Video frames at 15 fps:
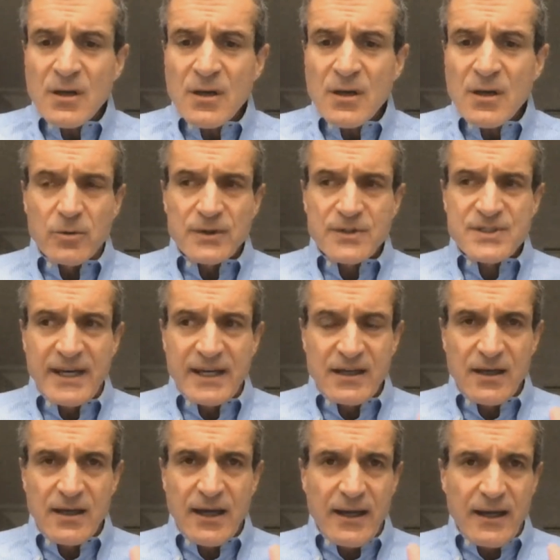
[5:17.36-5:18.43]
where we will
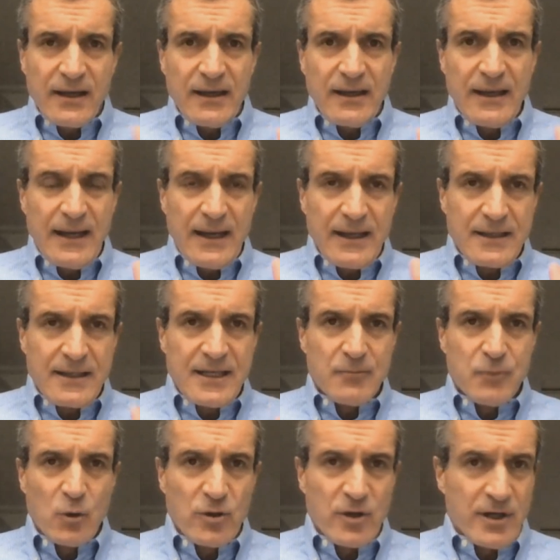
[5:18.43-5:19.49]
take a
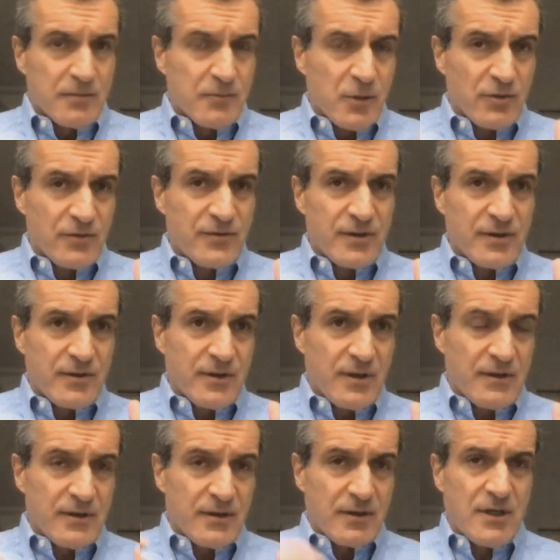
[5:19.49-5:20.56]
deep look at both
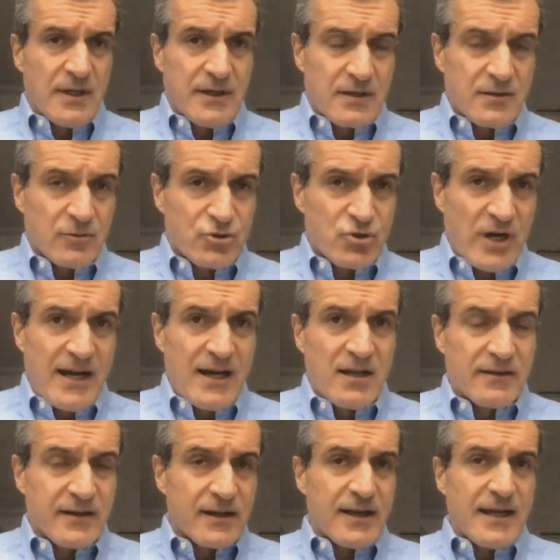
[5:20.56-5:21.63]
the clinical
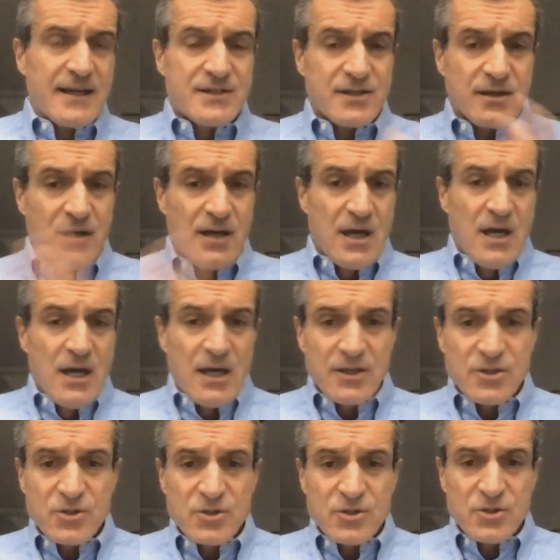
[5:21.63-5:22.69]
trial, the data,
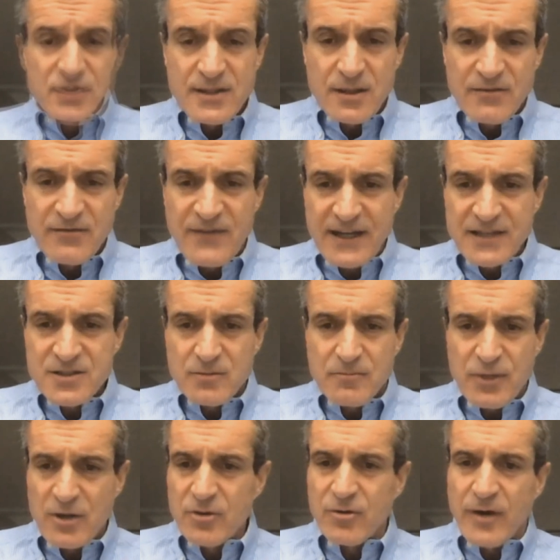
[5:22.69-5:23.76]
as well as the Lymfactin
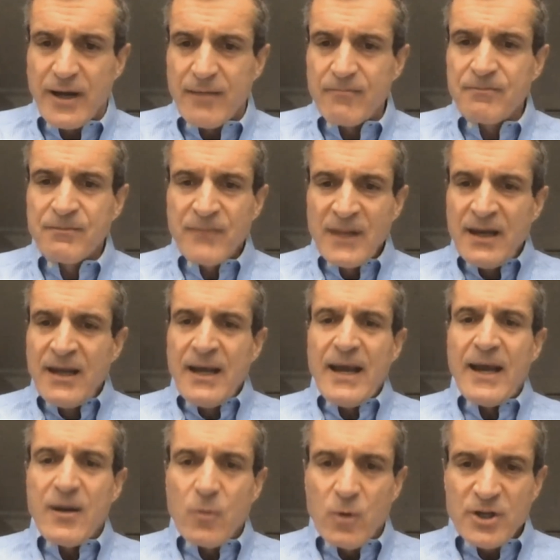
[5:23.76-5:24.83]
program.
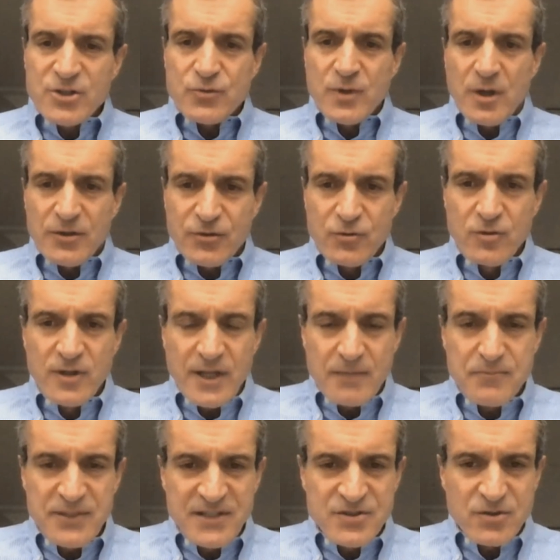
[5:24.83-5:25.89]
And once we are through
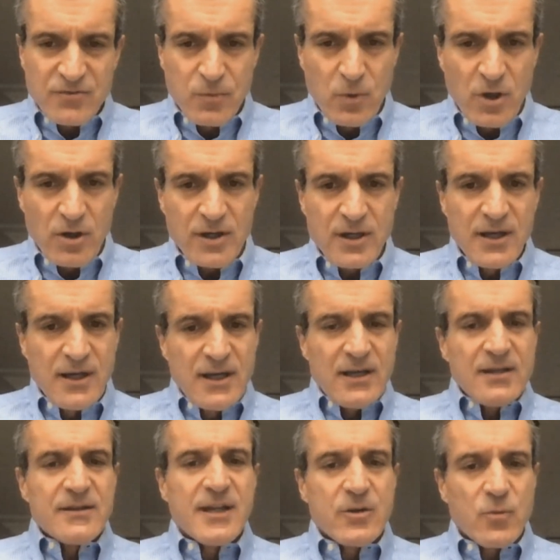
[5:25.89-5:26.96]
that piece of work,
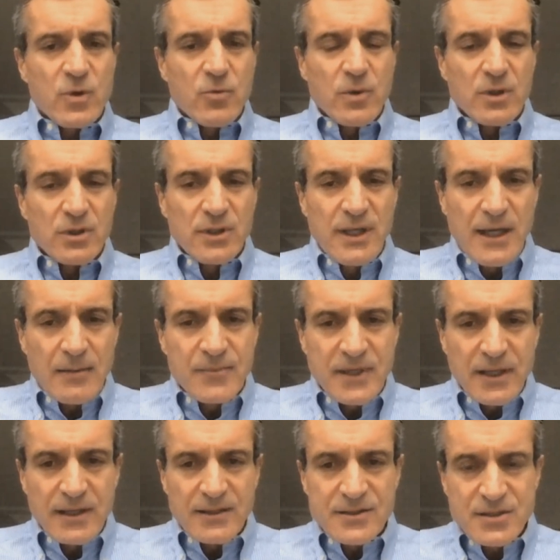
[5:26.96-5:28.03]
then we will
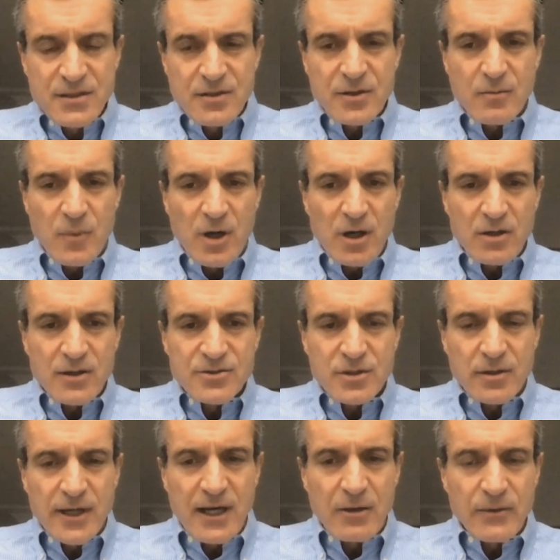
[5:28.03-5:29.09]
update the market
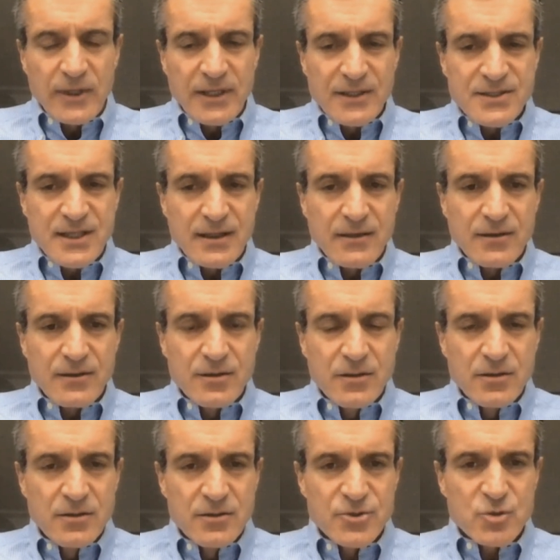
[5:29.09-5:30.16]
on how we intend
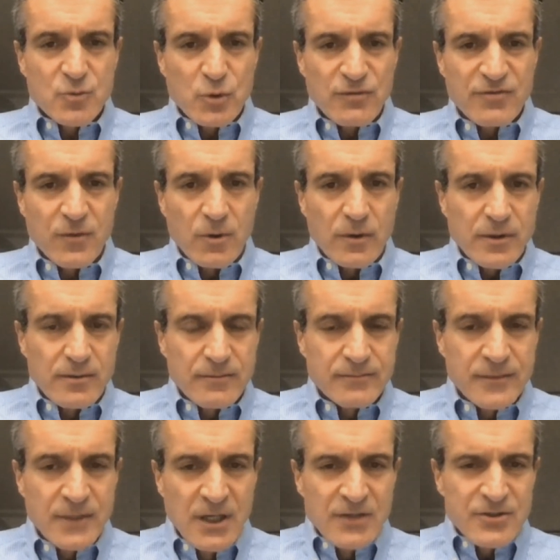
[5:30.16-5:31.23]
to move forward.
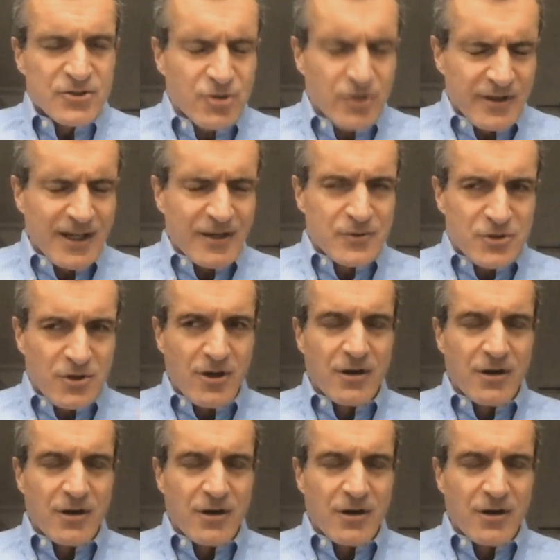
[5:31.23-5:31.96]
So sorry, that was a